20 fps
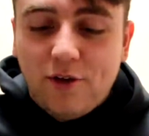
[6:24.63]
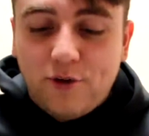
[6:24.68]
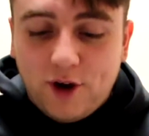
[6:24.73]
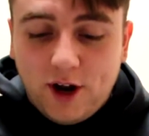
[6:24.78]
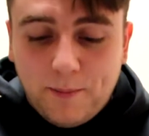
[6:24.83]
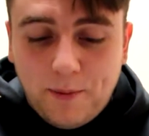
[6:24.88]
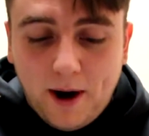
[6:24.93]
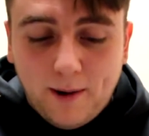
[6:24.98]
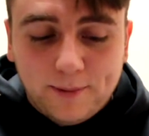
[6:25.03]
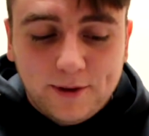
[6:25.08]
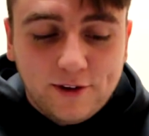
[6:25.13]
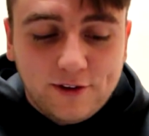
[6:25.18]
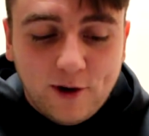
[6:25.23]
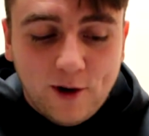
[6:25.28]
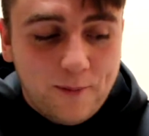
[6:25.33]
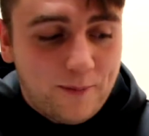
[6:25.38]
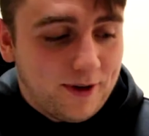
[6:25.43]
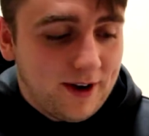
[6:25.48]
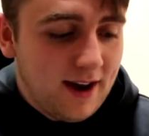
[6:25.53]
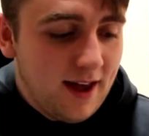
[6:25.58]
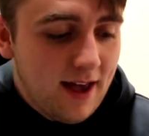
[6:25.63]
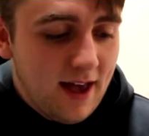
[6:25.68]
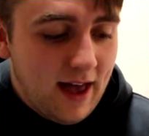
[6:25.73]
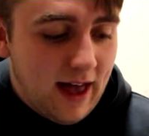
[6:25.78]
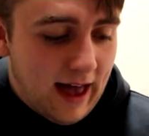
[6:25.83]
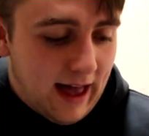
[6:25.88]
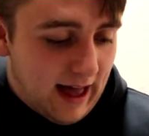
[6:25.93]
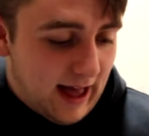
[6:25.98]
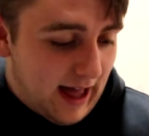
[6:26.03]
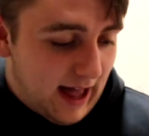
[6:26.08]
We're gonna pop this open.
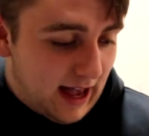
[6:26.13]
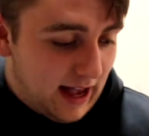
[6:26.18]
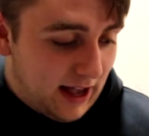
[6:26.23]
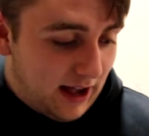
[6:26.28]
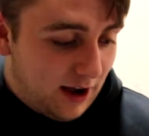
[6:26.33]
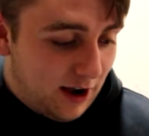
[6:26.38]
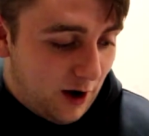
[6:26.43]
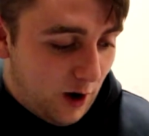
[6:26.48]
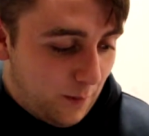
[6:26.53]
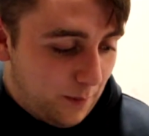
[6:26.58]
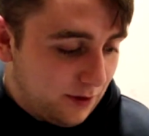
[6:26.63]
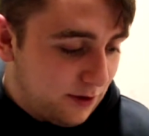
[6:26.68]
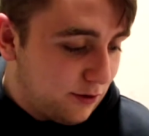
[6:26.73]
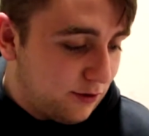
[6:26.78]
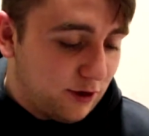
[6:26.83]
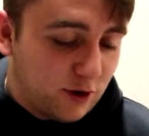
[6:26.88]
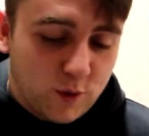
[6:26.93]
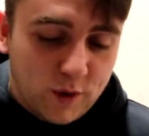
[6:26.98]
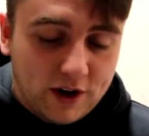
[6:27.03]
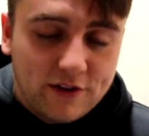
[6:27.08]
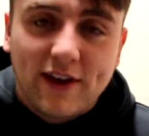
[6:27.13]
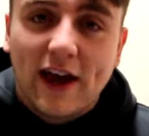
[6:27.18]
I hope it's just a quick